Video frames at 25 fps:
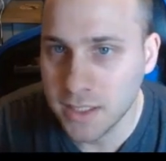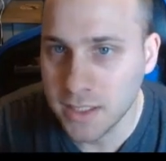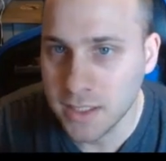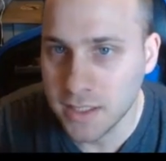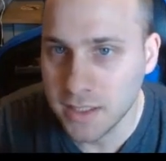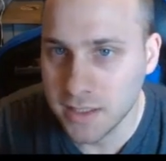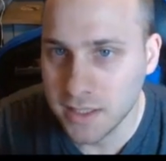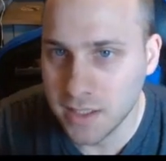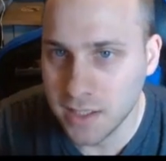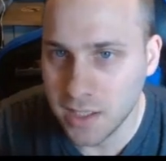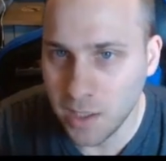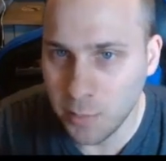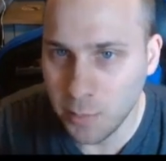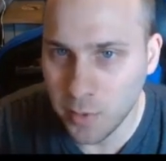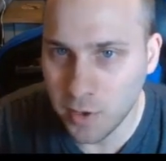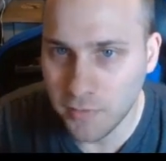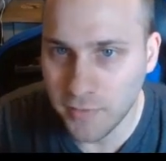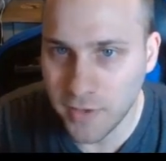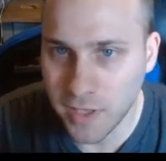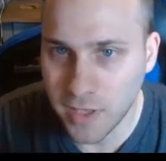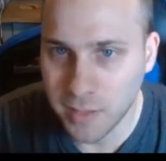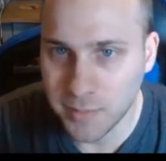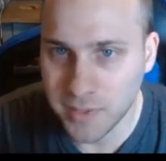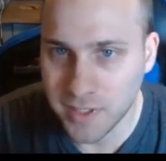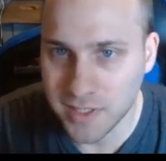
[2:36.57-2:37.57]
The number of
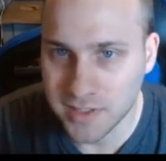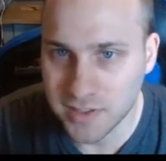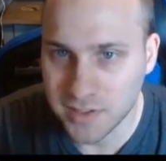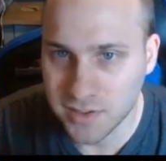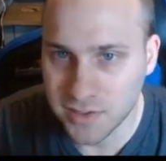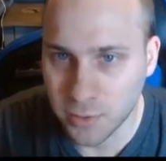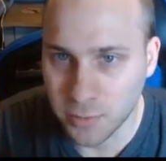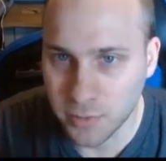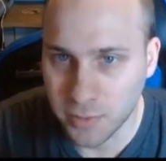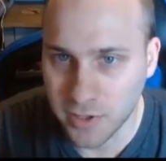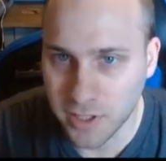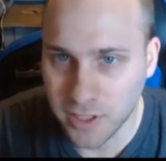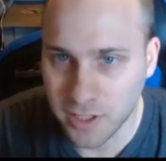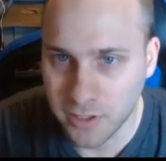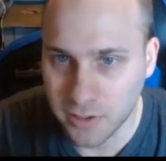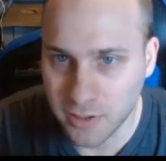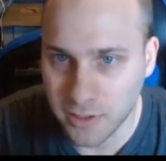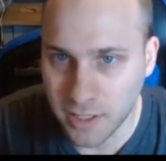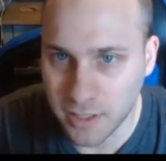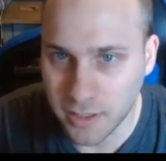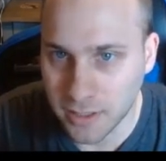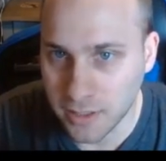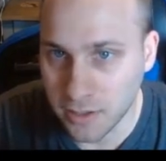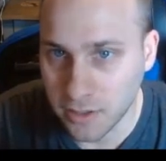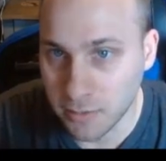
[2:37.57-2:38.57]
enemies, so we get
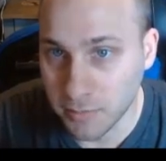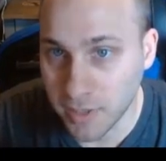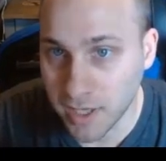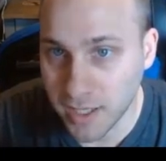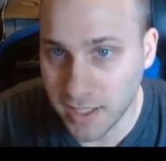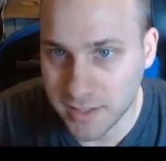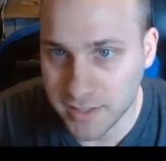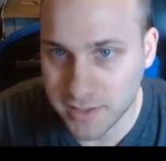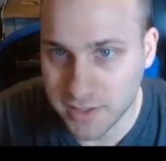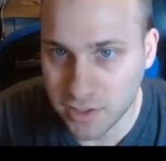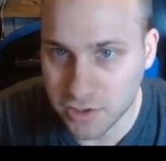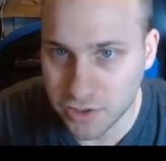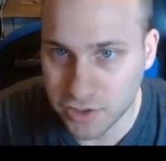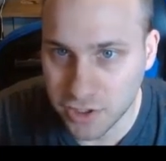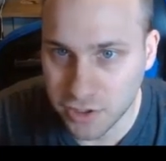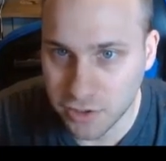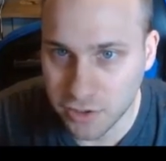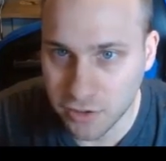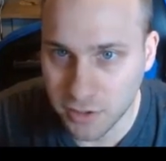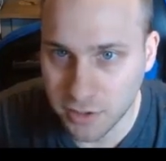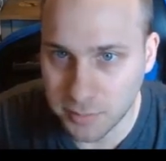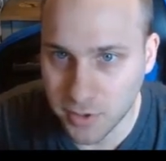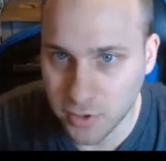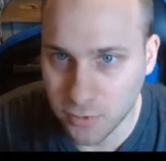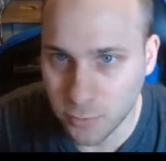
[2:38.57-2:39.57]
on my Excel sheet, you
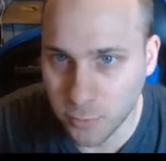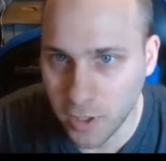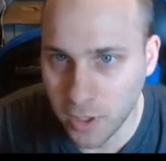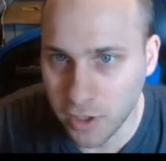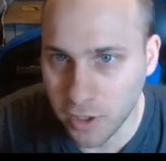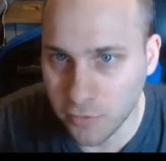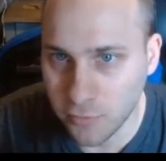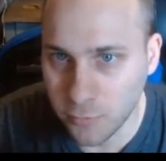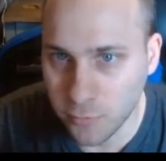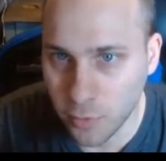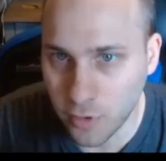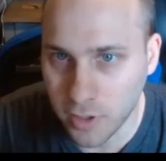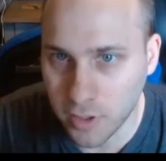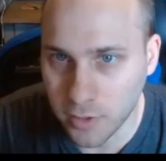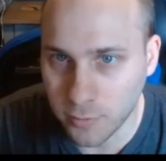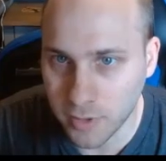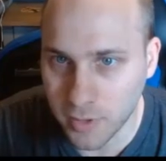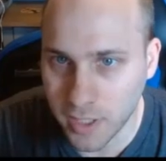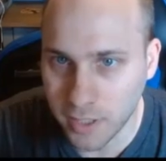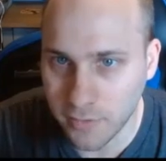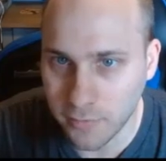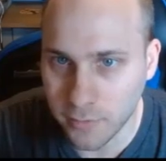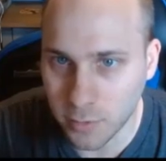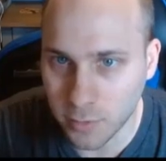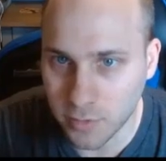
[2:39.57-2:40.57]
get up to 12, 1,
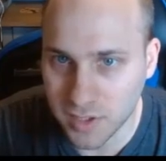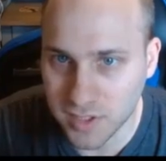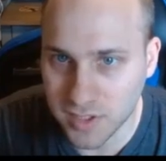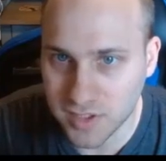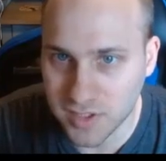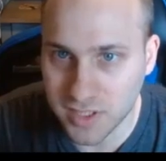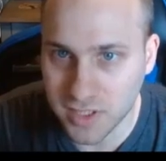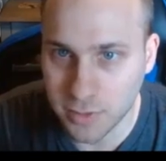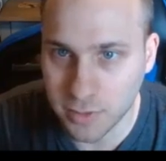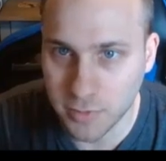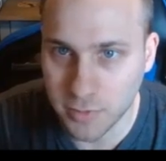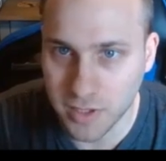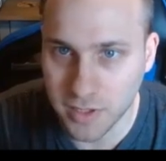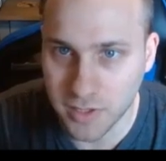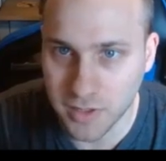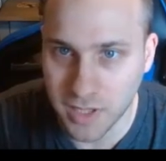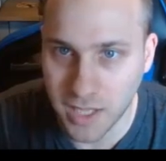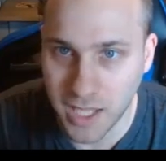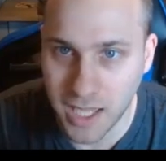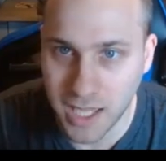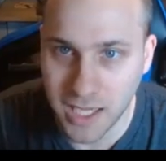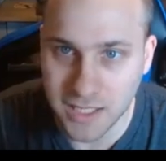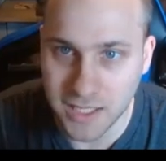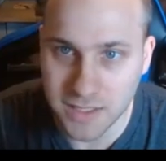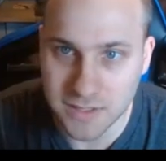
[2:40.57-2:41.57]
whatever. We're going to stick with
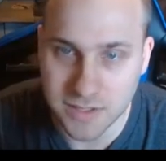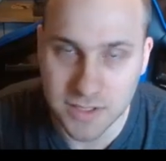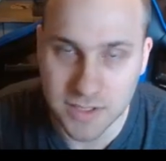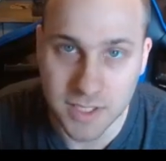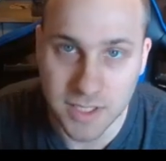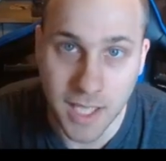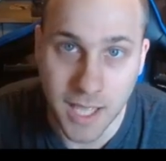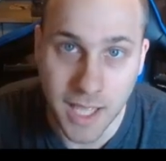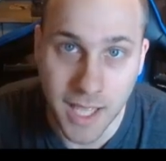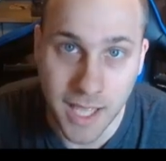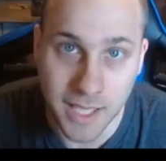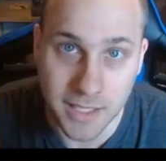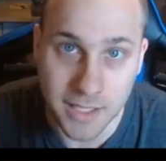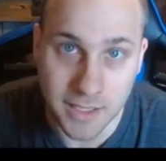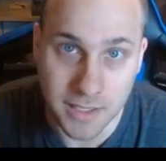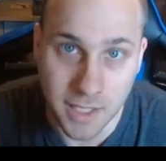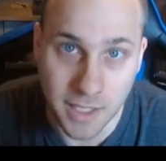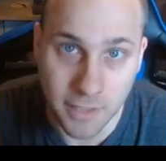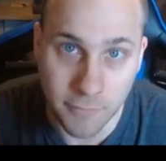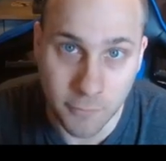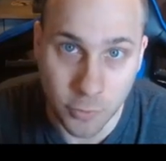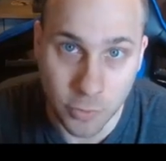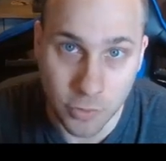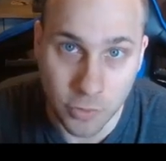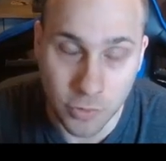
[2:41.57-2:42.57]
8 at
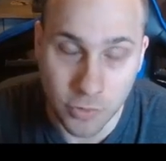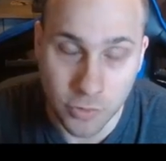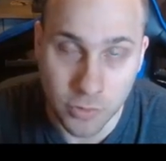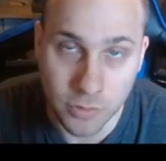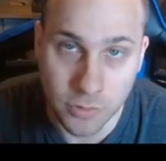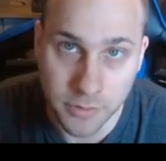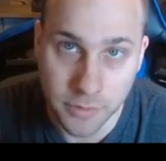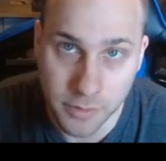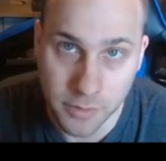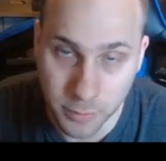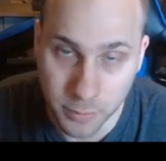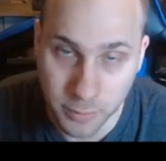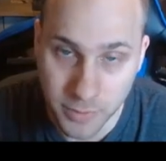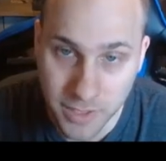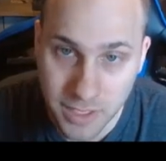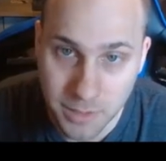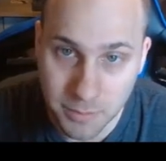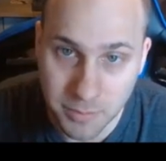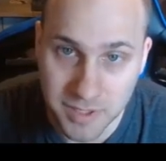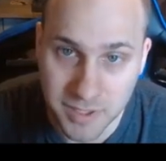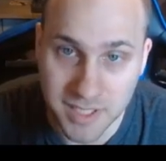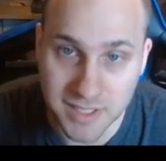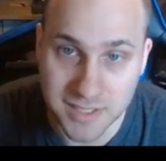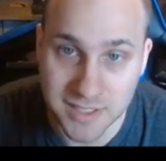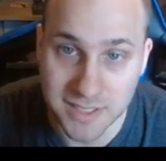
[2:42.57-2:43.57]
level 3
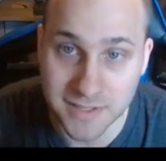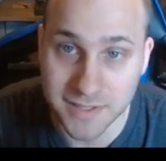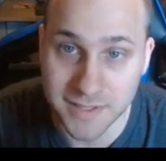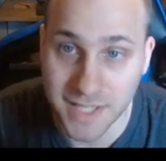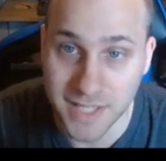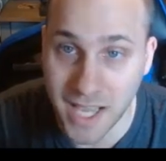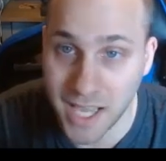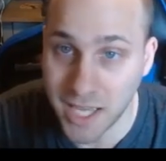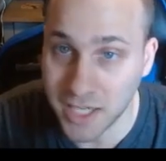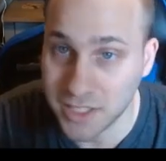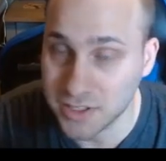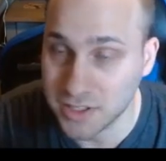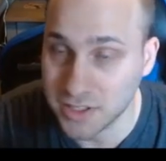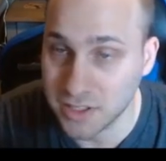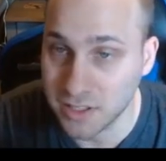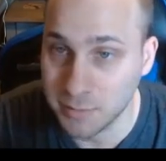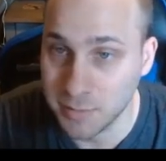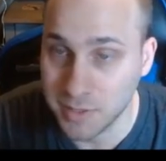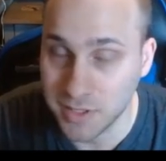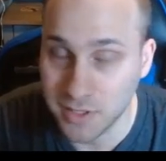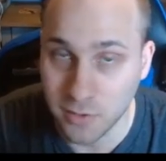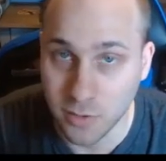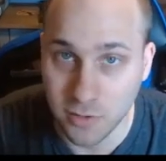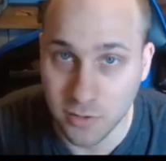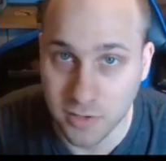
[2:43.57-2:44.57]
because this is actually going to be
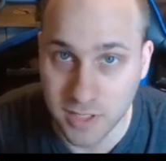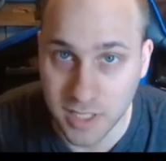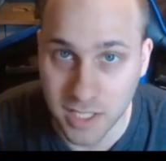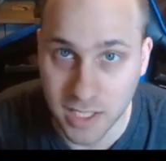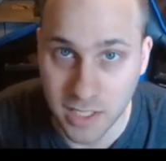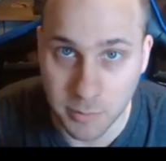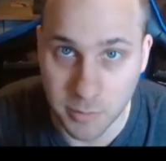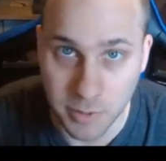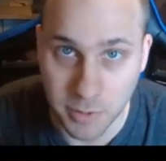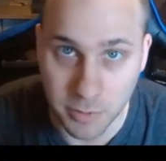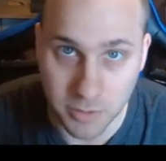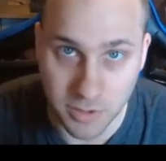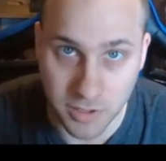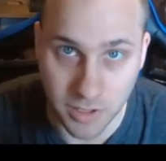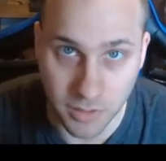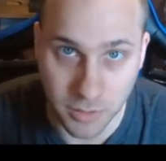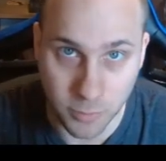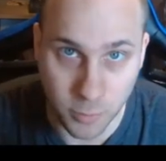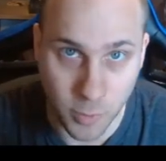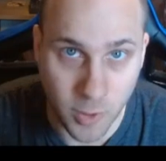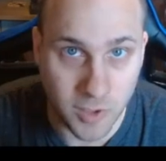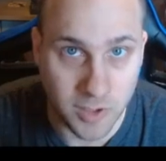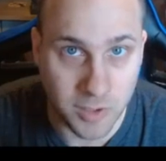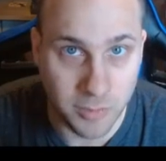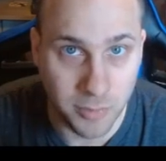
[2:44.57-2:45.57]
the only enemy we're going to
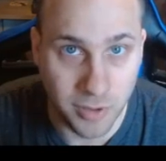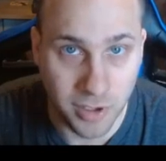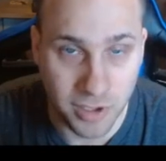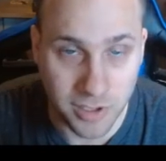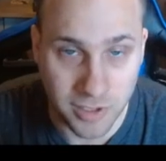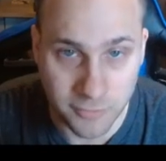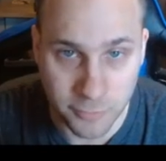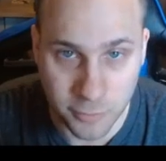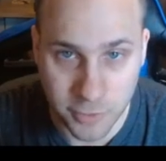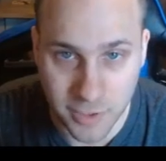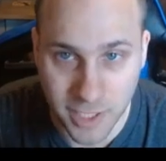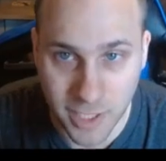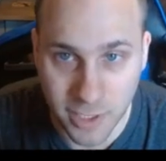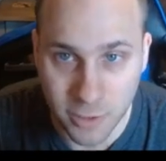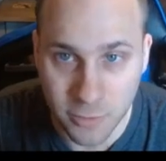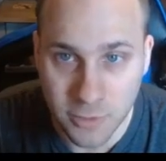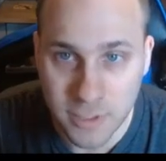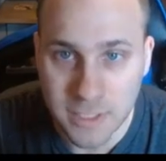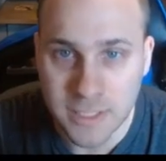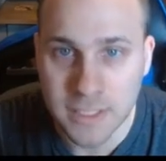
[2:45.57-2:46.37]
throw at the party for now.